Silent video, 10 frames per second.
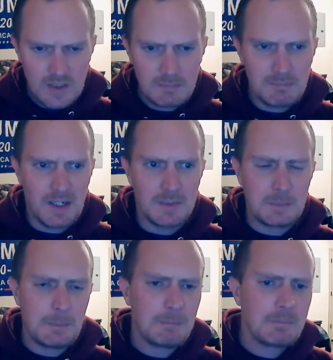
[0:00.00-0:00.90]
but
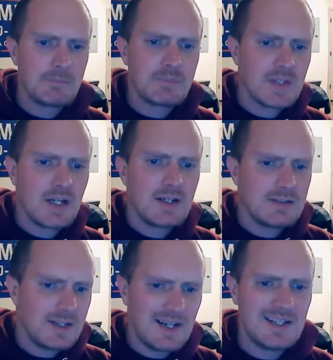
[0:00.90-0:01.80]

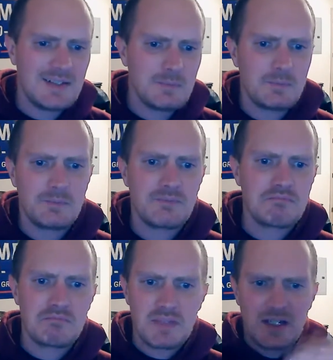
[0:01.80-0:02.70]
tonight,
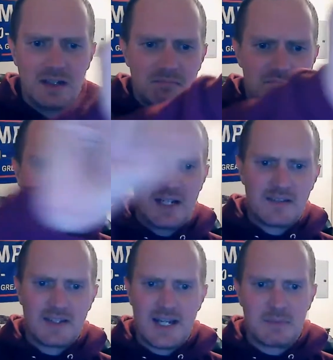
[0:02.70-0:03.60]
as
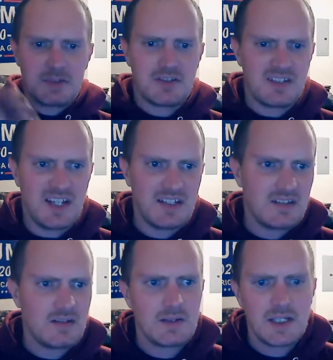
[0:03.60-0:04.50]
the captain states,